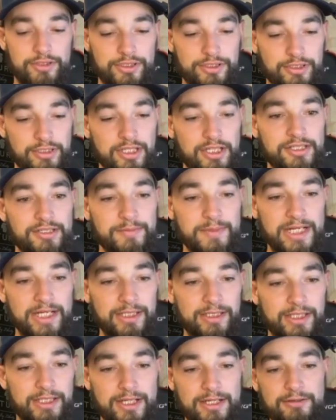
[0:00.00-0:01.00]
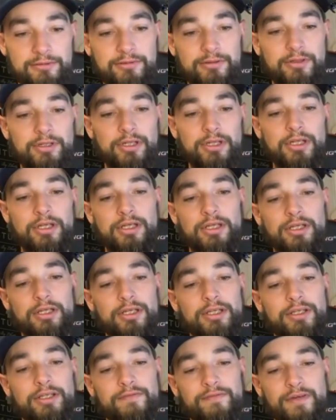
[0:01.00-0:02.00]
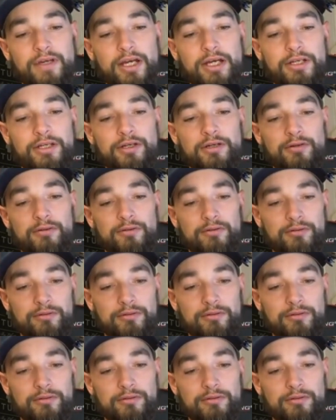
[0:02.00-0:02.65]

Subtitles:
slides back down. You've got your